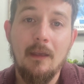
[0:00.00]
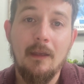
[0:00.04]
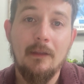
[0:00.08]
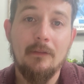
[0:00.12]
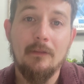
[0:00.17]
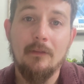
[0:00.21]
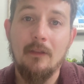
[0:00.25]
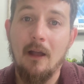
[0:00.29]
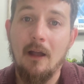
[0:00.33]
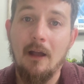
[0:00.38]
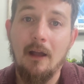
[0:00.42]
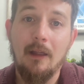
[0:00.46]

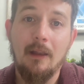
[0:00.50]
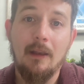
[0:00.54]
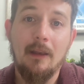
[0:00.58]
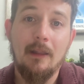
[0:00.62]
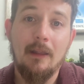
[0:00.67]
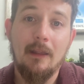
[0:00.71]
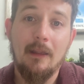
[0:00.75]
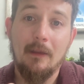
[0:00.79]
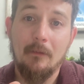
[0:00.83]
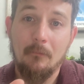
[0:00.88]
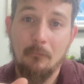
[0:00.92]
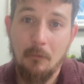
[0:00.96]
It's not
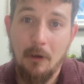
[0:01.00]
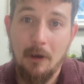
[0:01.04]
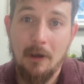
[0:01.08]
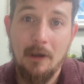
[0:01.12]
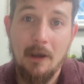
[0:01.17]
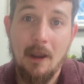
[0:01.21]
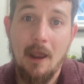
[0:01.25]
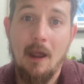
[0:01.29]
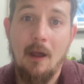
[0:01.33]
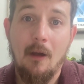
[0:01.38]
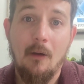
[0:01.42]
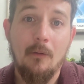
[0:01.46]
right
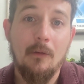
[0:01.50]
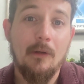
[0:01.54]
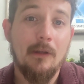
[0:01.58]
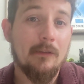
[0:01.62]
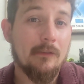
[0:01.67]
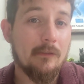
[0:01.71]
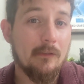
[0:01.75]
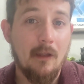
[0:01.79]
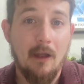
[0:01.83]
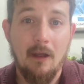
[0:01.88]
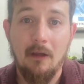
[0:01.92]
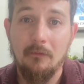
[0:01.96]
now.
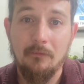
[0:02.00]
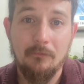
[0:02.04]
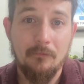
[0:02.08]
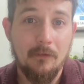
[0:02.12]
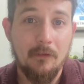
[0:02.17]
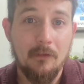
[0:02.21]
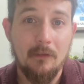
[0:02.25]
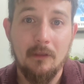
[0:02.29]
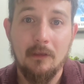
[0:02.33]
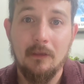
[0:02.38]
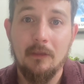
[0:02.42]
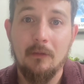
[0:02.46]
It's not
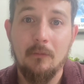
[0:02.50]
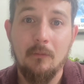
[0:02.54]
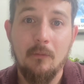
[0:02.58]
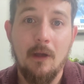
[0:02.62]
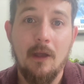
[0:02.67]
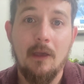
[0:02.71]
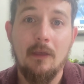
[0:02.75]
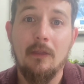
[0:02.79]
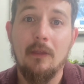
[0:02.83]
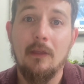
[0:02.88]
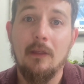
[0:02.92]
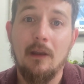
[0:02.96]
feeling the
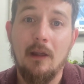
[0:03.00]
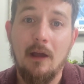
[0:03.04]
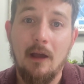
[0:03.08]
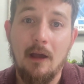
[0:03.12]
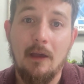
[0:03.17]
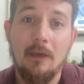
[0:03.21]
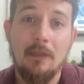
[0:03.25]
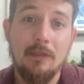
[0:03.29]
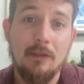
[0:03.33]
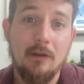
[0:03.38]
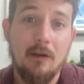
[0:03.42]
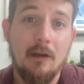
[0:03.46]
way that
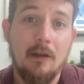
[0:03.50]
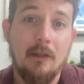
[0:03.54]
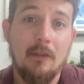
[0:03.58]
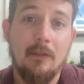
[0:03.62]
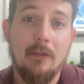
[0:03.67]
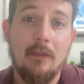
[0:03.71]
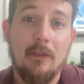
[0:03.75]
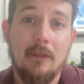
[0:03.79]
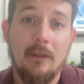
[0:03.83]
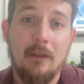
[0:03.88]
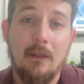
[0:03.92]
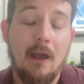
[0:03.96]
I
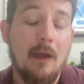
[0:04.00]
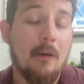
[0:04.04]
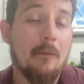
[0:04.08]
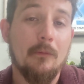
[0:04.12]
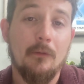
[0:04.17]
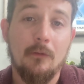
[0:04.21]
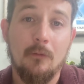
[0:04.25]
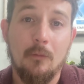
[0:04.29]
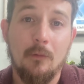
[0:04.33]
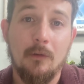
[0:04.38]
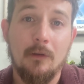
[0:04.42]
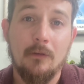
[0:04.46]
thought that I
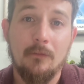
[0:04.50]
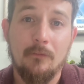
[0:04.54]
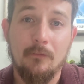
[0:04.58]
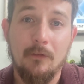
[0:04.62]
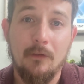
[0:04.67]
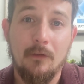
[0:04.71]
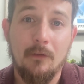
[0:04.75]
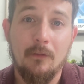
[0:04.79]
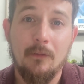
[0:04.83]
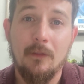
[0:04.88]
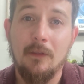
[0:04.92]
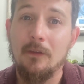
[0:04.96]
was going to
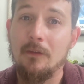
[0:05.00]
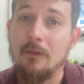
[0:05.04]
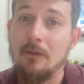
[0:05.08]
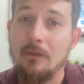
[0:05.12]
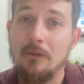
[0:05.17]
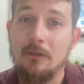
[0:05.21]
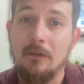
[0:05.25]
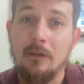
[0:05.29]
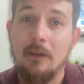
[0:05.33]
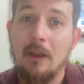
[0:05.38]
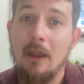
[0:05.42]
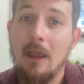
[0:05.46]
feel. This
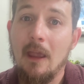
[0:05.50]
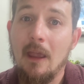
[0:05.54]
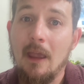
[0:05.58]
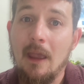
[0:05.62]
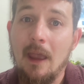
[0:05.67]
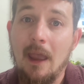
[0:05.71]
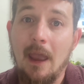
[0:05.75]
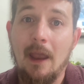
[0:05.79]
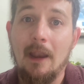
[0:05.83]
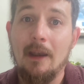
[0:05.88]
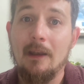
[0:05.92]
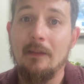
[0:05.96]
isn't
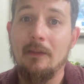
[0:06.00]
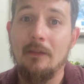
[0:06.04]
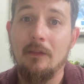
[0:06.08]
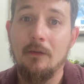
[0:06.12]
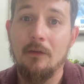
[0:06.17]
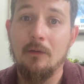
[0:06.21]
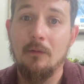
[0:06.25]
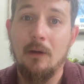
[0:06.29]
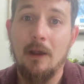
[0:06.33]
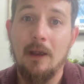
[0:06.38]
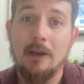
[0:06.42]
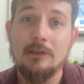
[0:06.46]
headed the
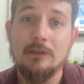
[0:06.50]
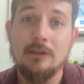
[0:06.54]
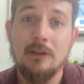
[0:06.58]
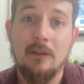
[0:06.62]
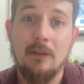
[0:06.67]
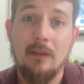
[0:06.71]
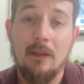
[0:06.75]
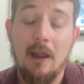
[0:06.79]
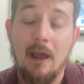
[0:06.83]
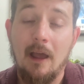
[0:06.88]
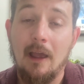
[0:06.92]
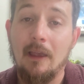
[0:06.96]

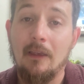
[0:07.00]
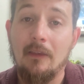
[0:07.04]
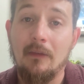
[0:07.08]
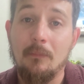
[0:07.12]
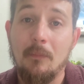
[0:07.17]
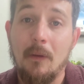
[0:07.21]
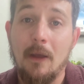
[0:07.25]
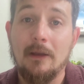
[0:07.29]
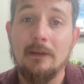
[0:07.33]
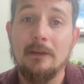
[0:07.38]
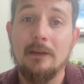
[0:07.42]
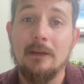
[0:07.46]
direction that I
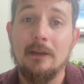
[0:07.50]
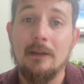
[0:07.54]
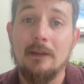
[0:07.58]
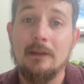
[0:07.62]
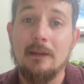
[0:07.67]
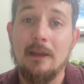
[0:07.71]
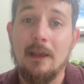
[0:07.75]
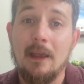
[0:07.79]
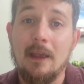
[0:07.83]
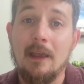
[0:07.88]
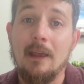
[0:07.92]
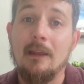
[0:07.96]
expected
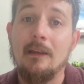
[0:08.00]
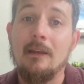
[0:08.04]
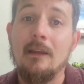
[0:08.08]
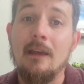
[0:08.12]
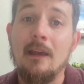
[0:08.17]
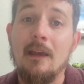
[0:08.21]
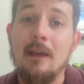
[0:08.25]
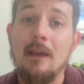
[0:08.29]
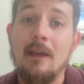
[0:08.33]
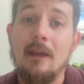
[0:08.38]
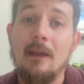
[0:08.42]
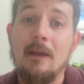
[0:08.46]
it to head.
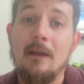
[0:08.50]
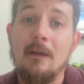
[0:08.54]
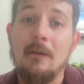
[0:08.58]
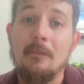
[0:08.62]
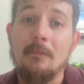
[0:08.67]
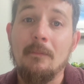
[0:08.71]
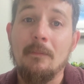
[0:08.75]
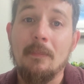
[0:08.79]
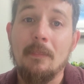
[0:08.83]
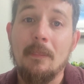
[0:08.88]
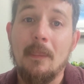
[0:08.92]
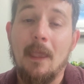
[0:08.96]

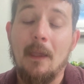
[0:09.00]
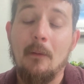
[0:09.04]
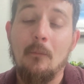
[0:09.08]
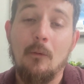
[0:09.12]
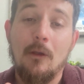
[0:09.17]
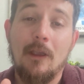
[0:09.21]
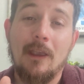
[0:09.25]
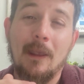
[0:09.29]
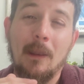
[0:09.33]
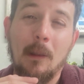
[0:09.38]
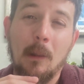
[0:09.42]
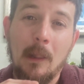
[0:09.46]
And
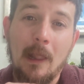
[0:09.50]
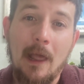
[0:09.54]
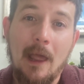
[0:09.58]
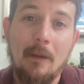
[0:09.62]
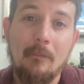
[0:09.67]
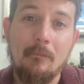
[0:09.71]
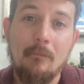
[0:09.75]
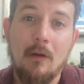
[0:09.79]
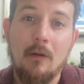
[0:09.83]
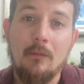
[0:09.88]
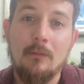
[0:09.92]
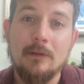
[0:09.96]
we can
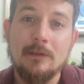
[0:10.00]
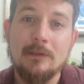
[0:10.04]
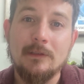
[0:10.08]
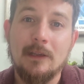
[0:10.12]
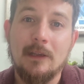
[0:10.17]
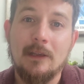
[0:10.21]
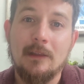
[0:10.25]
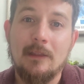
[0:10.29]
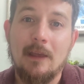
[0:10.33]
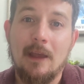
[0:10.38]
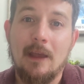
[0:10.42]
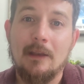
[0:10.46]
let moments
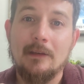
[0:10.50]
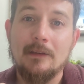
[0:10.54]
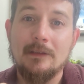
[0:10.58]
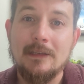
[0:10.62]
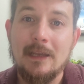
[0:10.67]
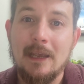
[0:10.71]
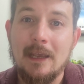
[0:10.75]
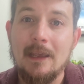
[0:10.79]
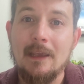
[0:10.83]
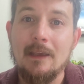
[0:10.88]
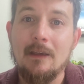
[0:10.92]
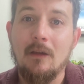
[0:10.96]
like that
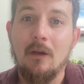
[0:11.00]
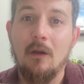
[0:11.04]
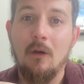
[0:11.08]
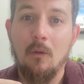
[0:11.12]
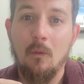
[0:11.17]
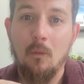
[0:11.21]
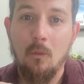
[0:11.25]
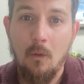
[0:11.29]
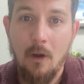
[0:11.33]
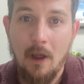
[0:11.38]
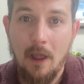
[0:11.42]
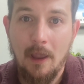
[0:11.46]
take
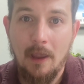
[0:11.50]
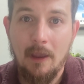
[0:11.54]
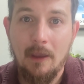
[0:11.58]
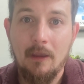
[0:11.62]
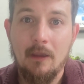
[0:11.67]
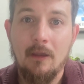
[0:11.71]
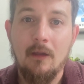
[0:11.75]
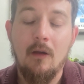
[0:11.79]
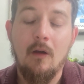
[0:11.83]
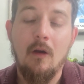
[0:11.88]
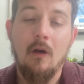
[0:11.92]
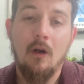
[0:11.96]

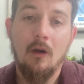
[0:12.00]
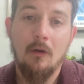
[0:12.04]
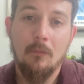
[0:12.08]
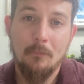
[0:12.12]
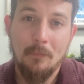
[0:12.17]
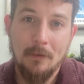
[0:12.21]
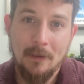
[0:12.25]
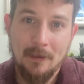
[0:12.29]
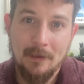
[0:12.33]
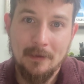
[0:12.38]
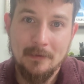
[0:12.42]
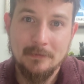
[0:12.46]
away our
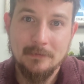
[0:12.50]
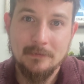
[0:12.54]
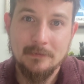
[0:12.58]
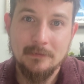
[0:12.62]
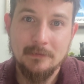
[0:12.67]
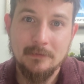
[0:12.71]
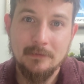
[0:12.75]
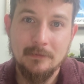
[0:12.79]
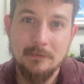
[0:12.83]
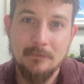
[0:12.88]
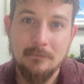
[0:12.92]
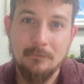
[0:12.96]

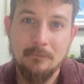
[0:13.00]
peace,